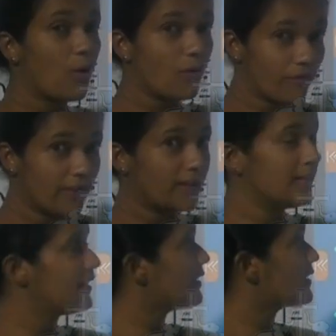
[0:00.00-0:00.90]
offer
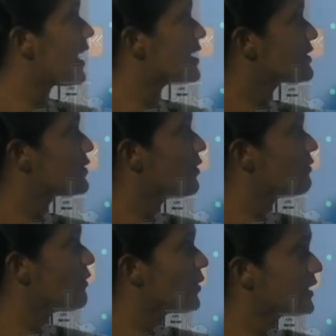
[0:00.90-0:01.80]
a glass of
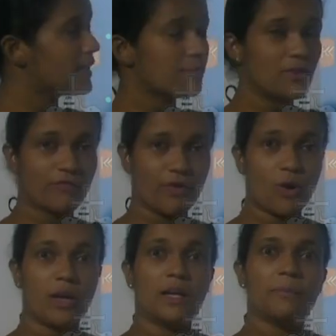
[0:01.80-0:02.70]
water
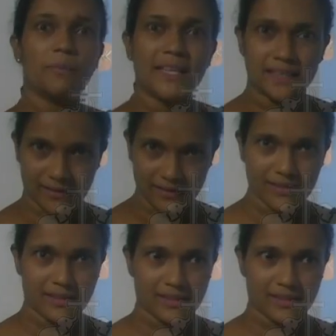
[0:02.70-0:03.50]
before a meal.